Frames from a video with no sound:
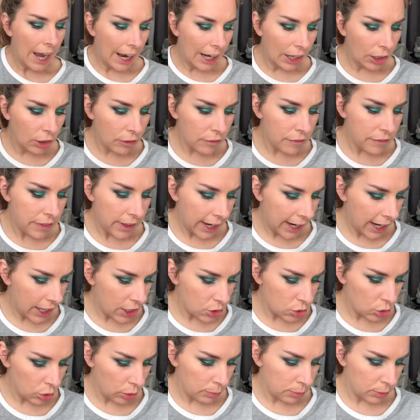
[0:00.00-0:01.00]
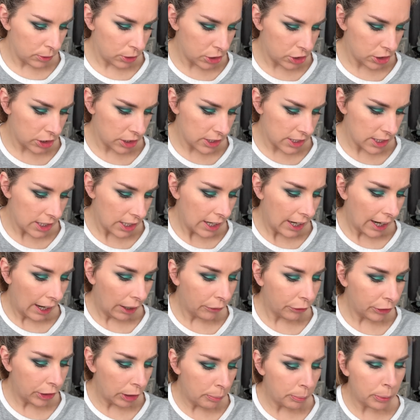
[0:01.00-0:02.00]
I love the A-Show brushes. I'm
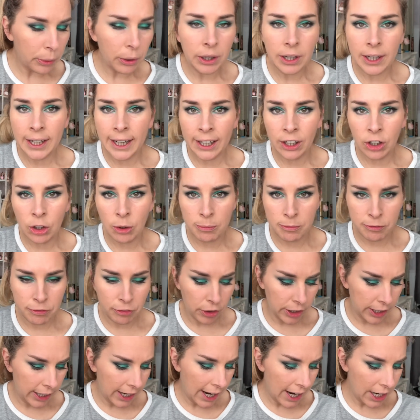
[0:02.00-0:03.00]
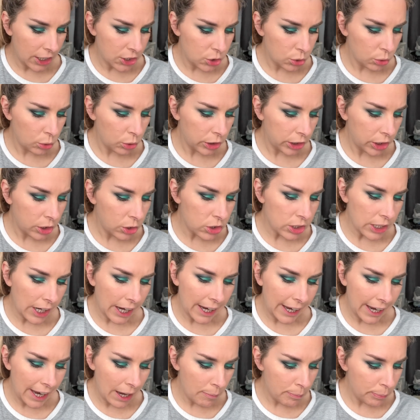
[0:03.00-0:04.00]
going to put a link up for you. I
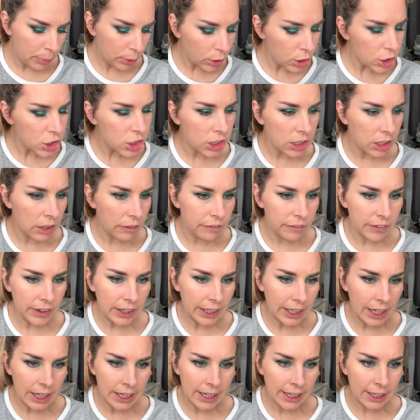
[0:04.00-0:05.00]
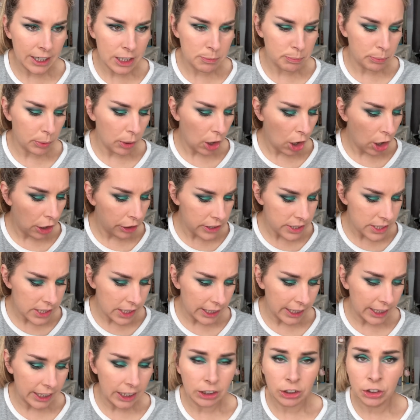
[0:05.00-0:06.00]
hate pushing affiliate links, but
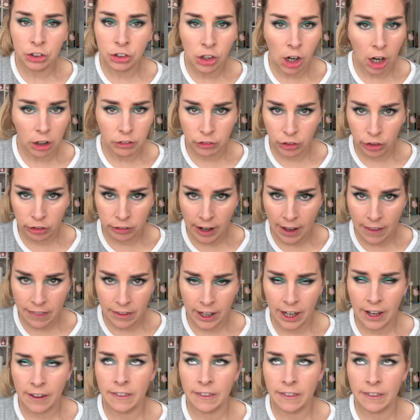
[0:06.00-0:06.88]
honestly, you'll not regret it.